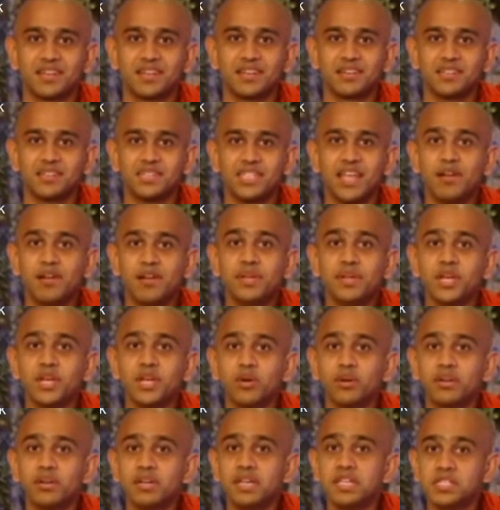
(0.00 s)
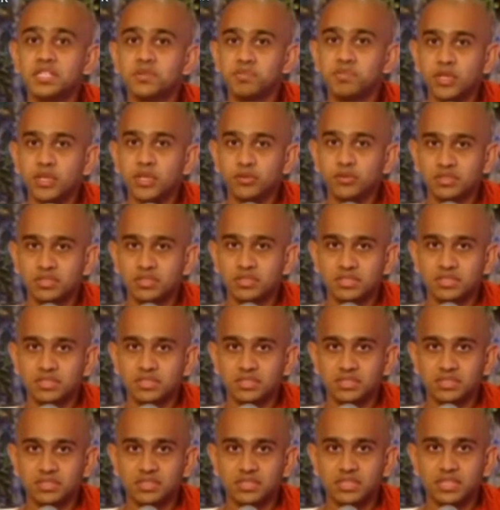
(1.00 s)
There will be no
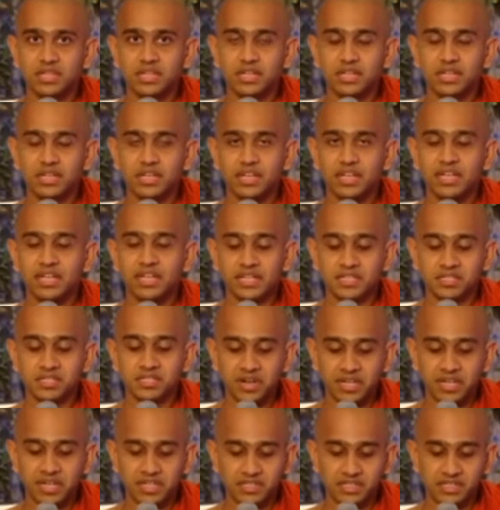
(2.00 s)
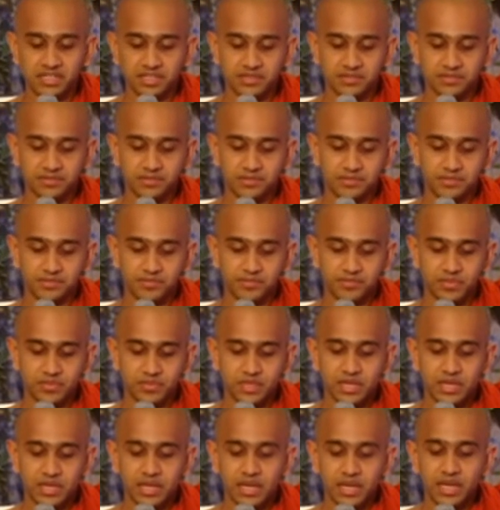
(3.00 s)
disputes in his retinue.
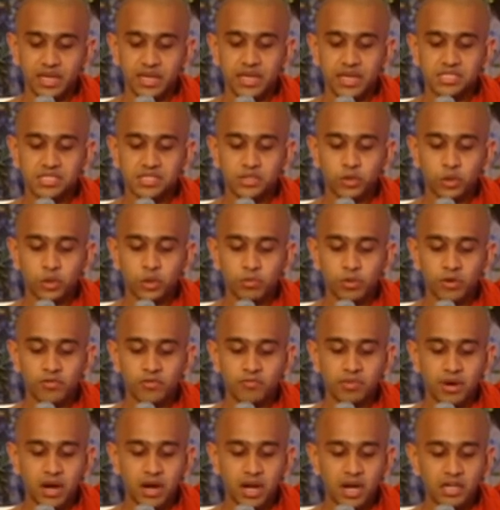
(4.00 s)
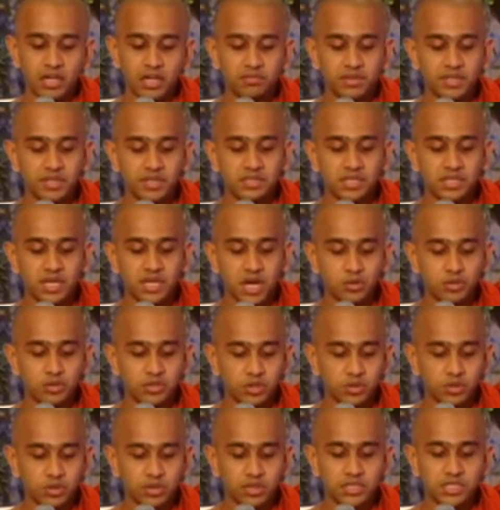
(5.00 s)
His group of Brahmins,
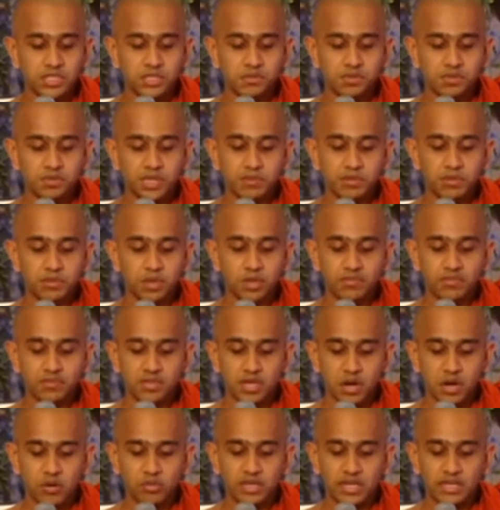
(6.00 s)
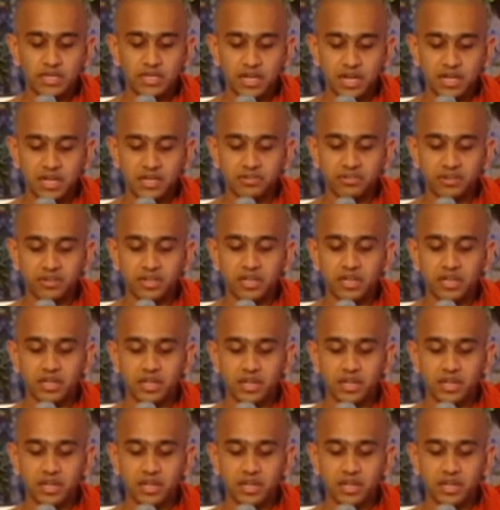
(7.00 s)
householders, people of town and country,